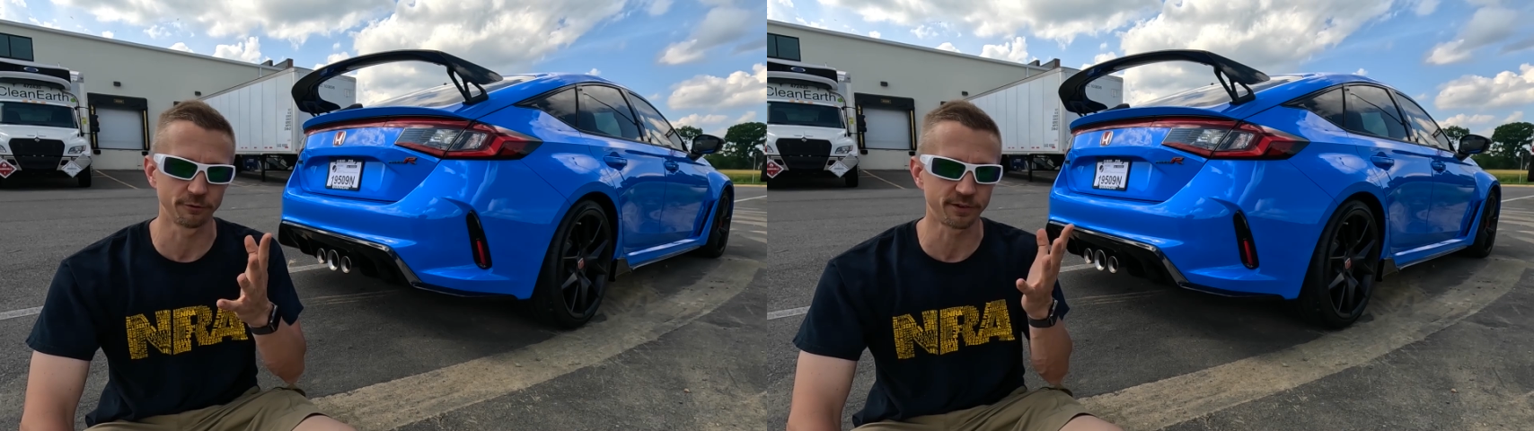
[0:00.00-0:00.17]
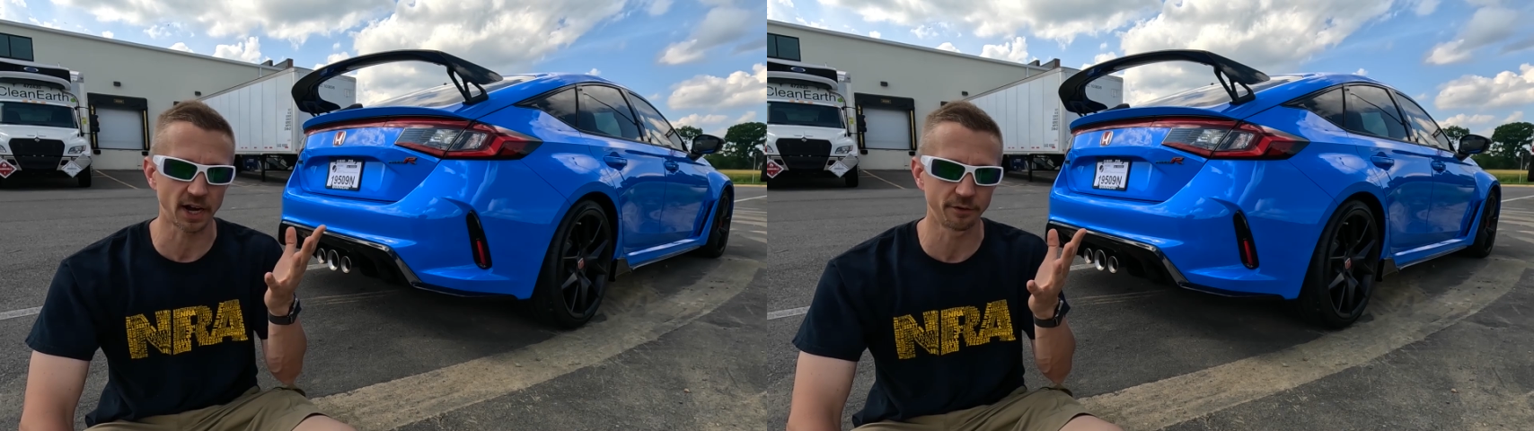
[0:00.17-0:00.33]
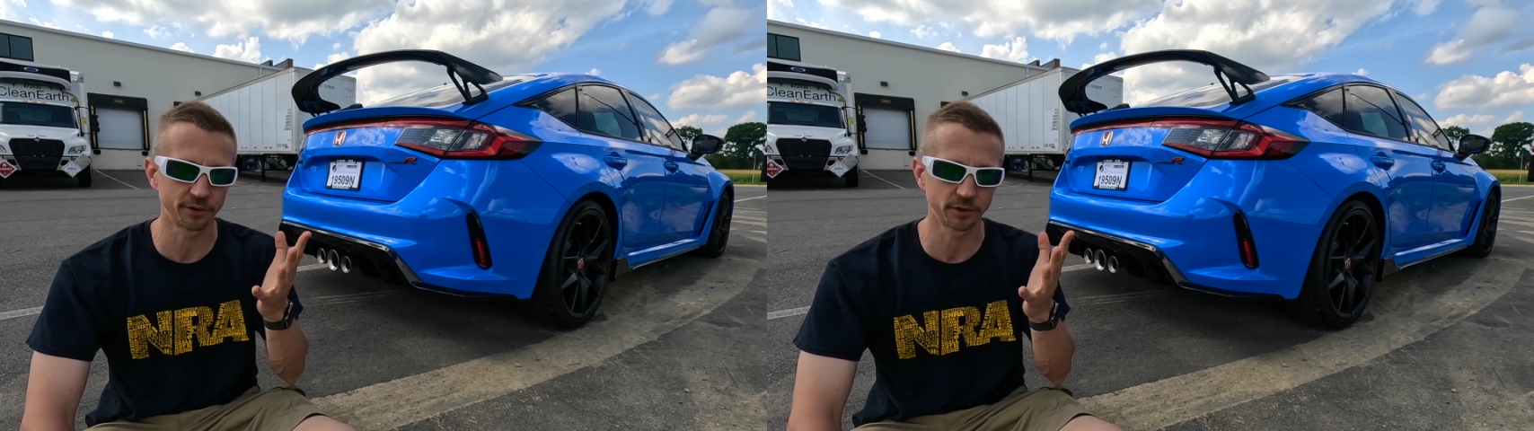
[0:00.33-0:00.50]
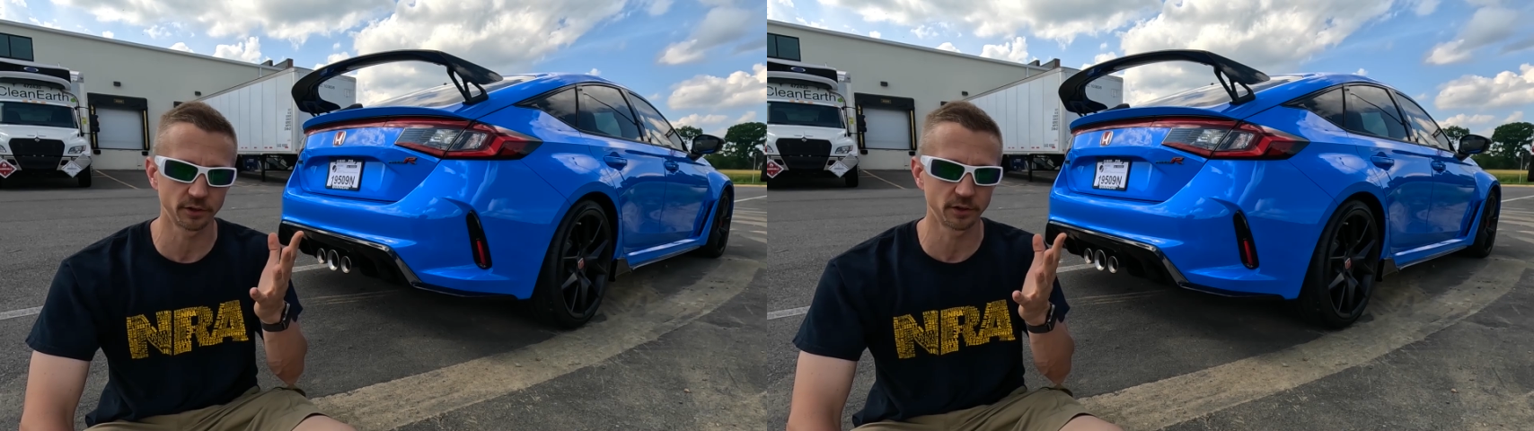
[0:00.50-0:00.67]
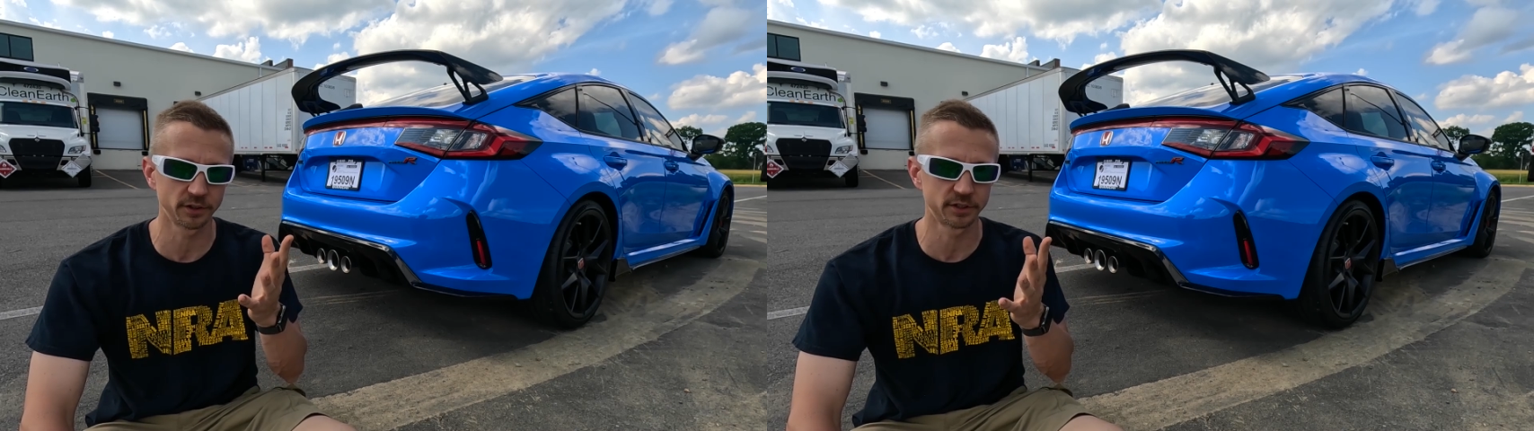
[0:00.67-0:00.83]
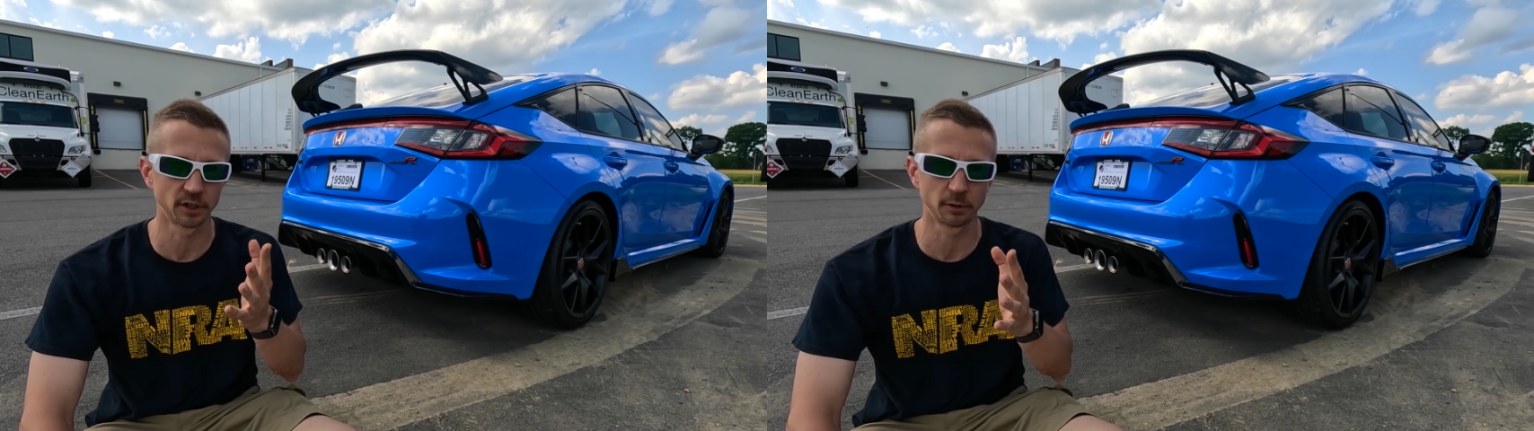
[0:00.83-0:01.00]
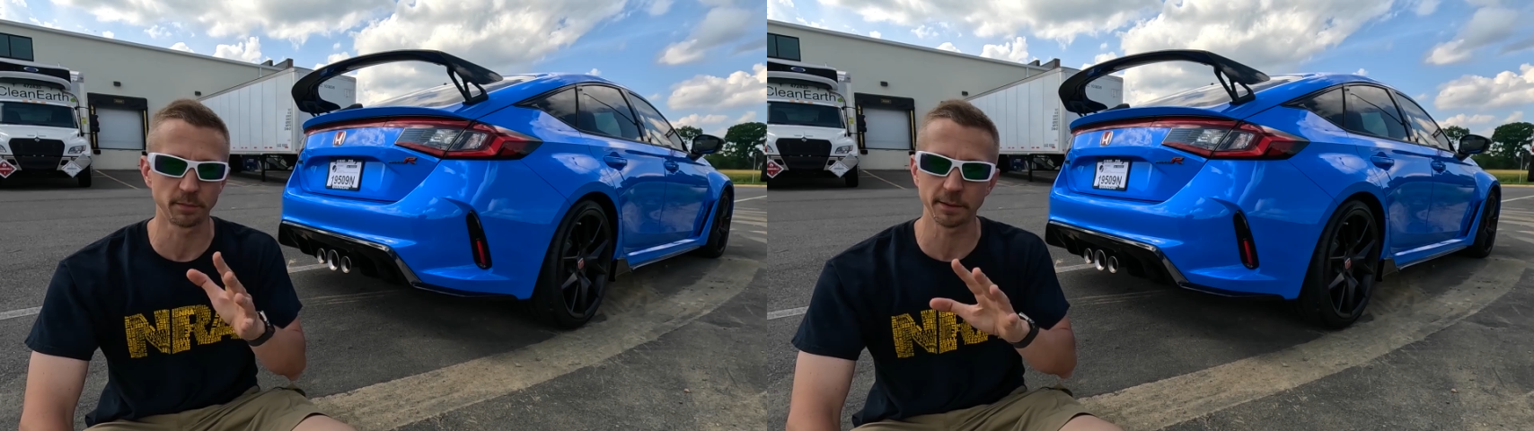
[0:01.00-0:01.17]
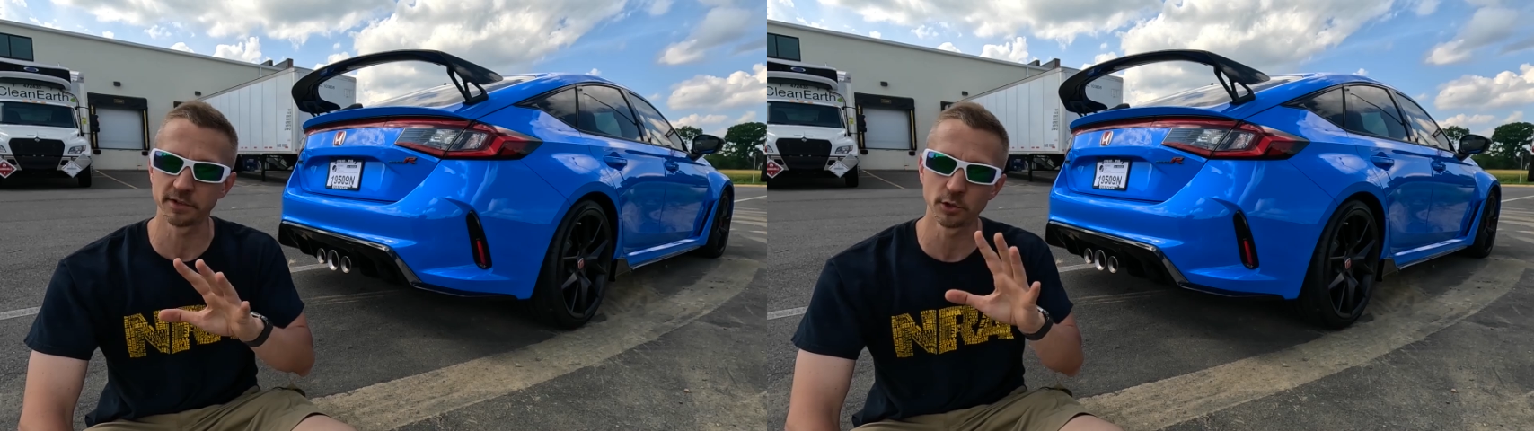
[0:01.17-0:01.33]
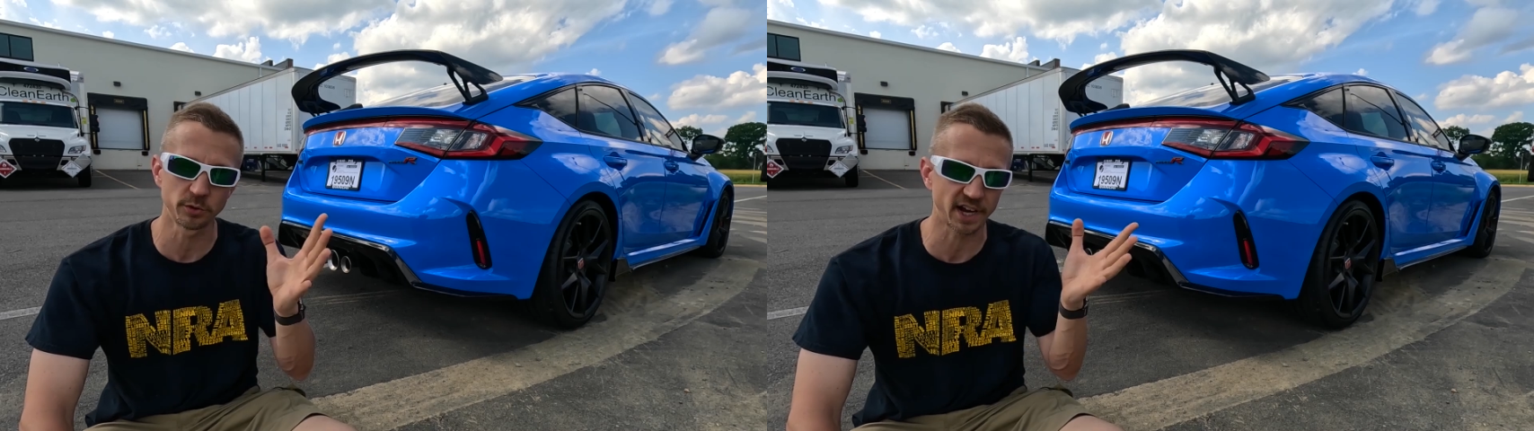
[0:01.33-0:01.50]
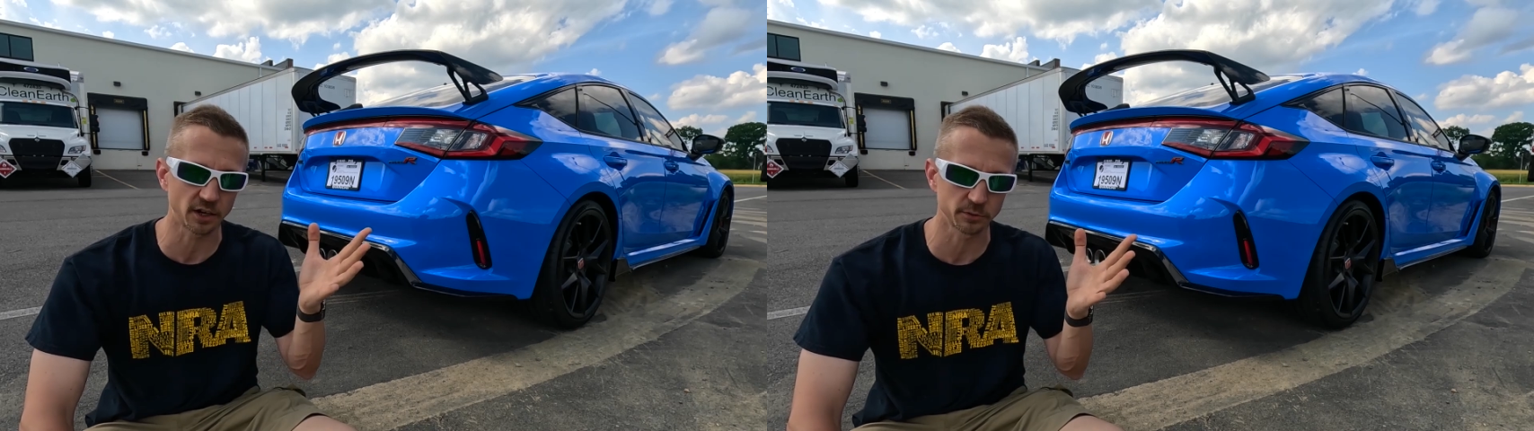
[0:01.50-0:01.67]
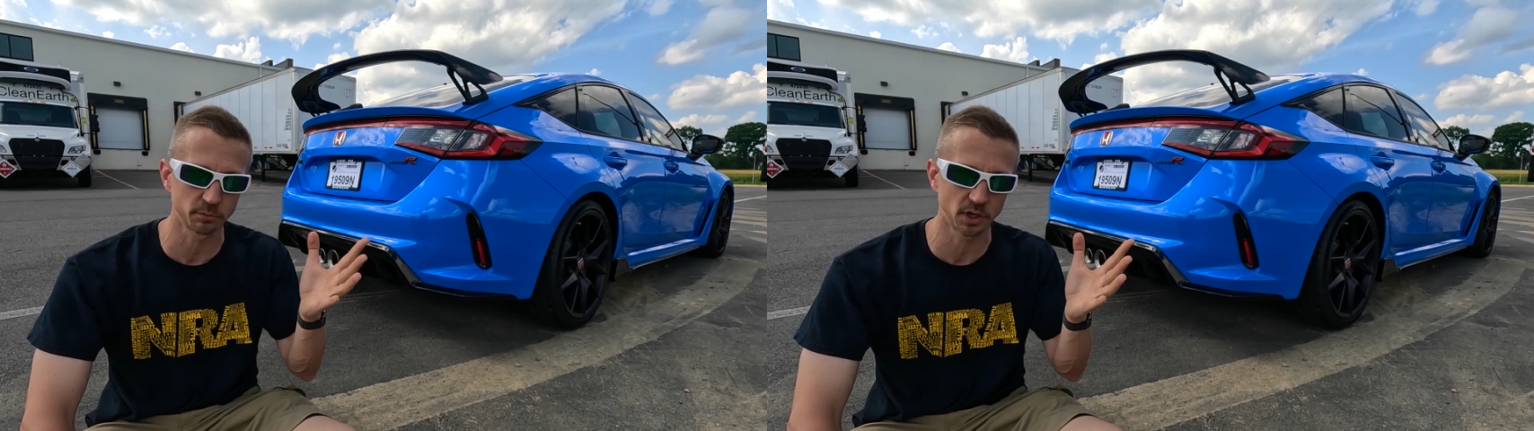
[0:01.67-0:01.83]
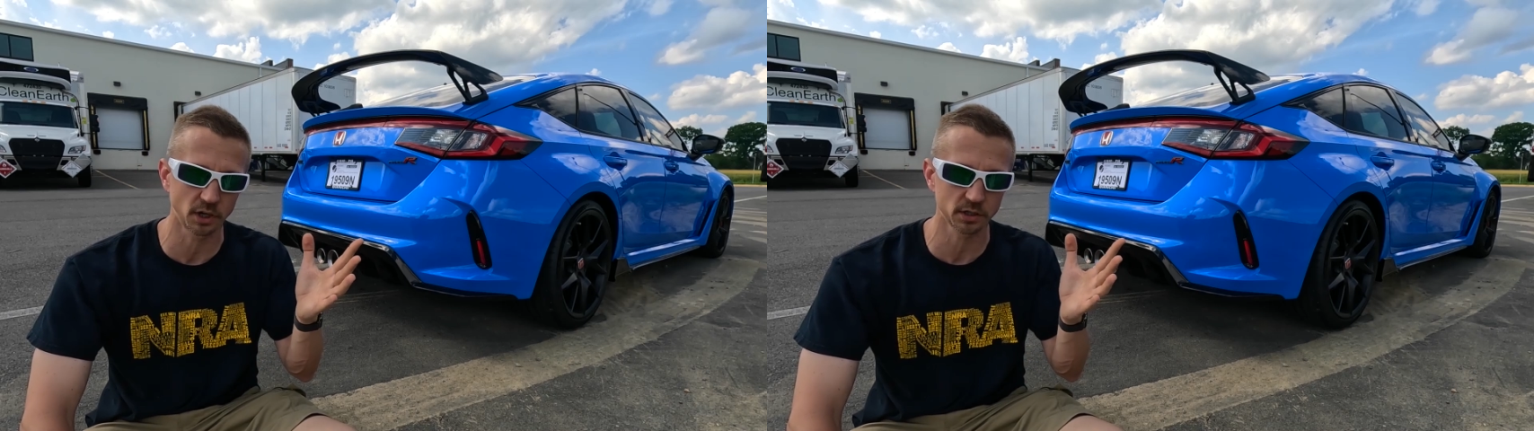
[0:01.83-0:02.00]
500 to maybe
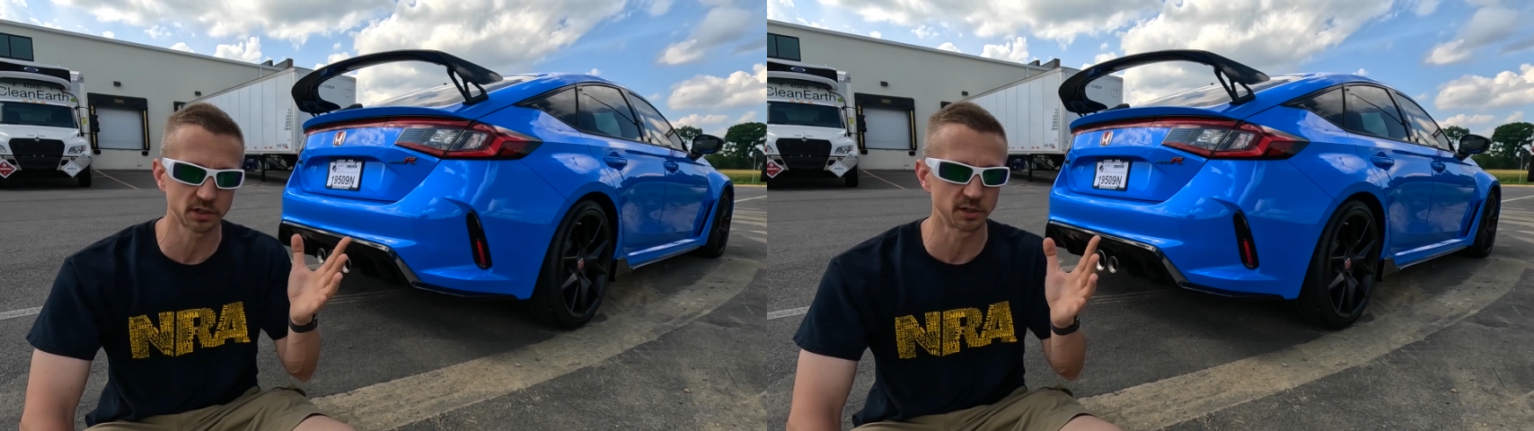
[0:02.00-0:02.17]
2,000 bucks.